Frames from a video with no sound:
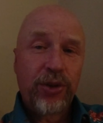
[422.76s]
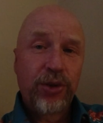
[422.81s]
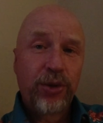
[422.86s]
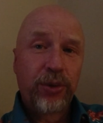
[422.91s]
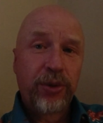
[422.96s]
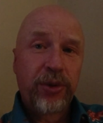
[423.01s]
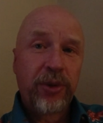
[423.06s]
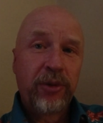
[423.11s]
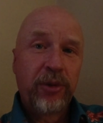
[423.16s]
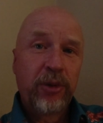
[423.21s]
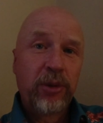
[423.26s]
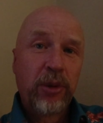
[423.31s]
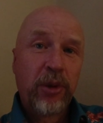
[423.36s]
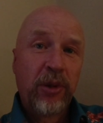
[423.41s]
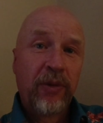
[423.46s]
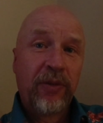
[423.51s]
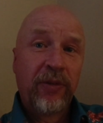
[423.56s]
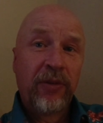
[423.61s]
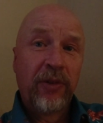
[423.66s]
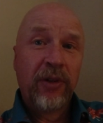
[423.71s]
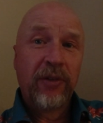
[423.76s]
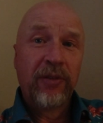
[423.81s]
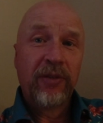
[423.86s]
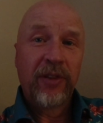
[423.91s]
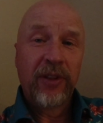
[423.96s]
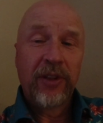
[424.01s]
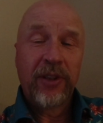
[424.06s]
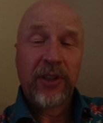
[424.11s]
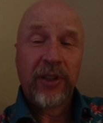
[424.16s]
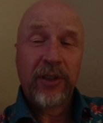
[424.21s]
shorter route
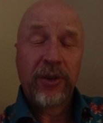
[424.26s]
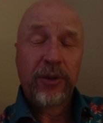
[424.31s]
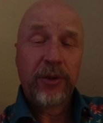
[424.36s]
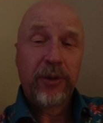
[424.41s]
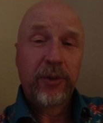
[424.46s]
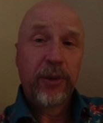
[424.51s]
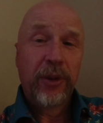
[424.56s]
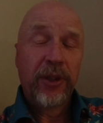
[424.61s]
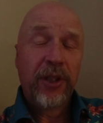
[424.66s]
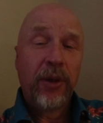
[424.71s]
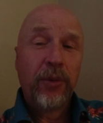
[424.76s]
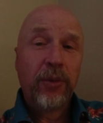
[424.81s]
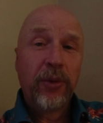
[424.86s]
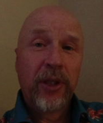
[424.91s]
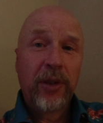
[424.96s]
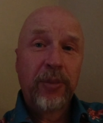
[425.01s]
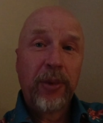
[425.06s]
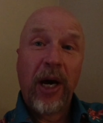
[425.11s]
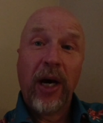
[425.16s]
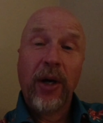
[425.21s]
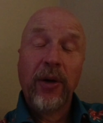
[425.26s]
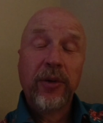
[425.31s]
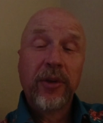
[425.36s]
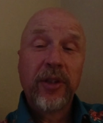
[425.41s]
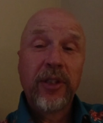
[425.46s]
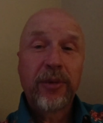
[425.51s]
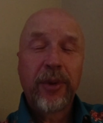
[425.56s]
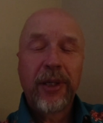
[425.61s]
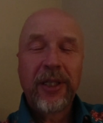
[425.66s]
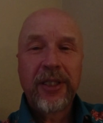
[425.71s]
of and I use the word only, but
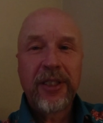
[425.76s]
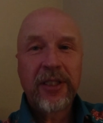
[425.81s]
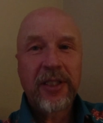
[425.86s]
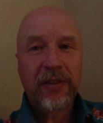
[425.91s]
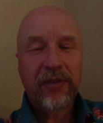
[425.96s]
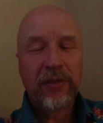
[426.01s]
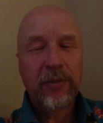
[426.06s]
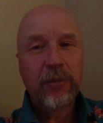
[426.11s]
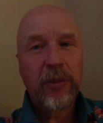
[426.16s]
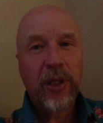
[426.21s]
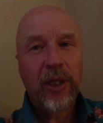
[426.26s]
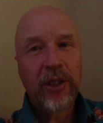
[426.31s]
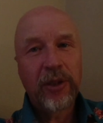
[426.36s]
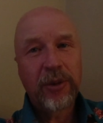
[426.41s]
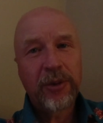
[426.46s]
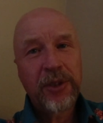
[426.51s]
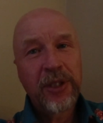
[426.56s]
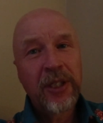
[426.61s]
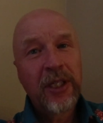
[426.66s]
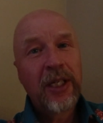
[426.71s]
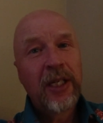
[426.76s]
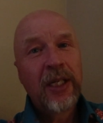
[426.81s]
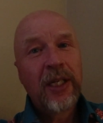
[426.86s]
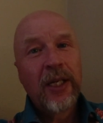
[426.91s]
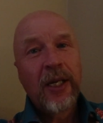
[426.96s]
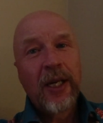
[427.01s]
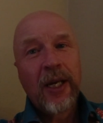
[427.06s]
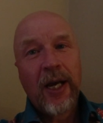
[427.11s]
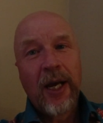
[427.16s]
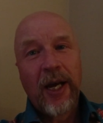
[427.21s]
only 27 miles,
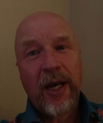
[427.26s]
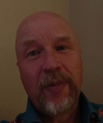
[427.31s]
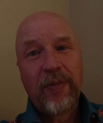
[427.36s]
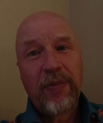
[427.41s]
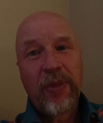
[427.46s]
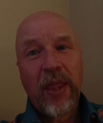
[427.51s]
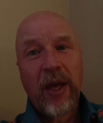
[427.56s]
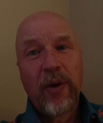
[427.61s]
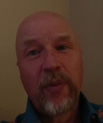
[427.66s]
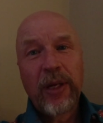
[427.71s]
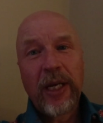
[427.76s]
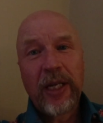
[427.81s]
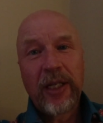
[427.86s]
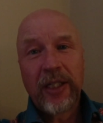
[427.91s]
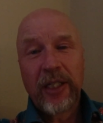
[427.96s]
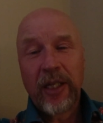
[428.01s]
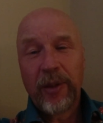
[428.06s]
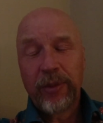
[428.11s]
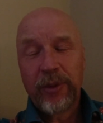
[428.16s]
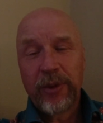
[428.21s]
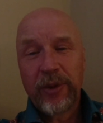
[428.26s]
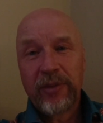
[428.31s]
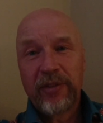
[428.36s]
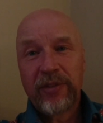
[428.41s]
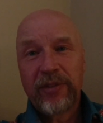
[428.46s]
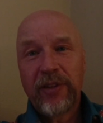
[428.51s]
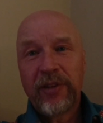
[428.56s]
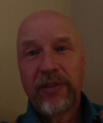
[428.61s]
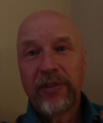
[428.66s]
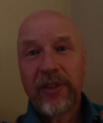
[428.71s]
and we ended up doing
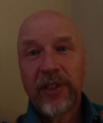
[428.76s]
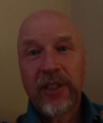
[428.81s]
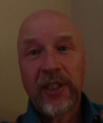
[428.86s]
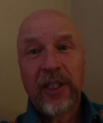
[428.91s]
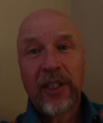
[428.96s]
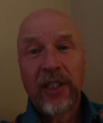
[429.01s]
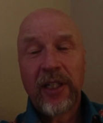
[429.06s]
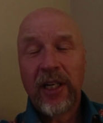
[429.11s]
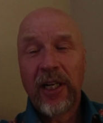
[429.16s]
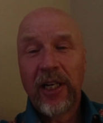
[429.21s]
50.